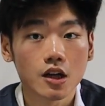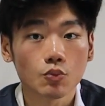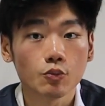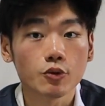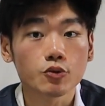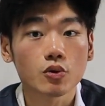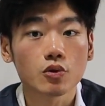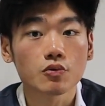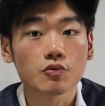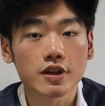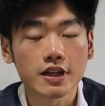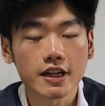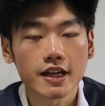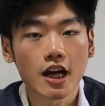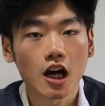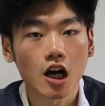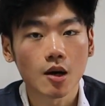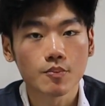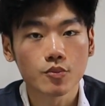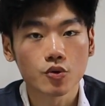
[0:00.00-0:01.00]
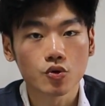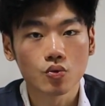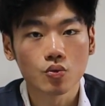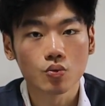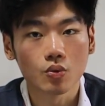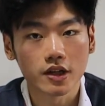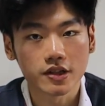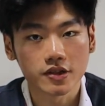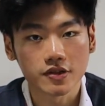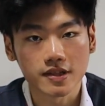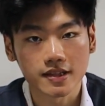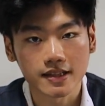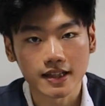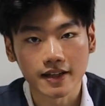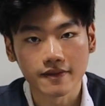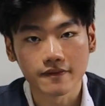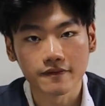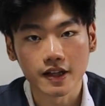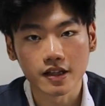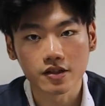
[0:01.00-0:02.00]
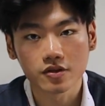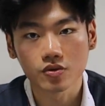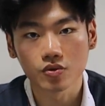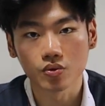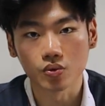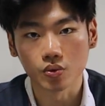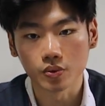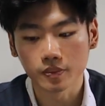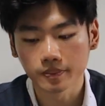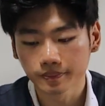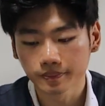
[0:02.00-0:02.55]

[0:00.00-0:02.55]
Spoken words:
which will really help you once you start vet school.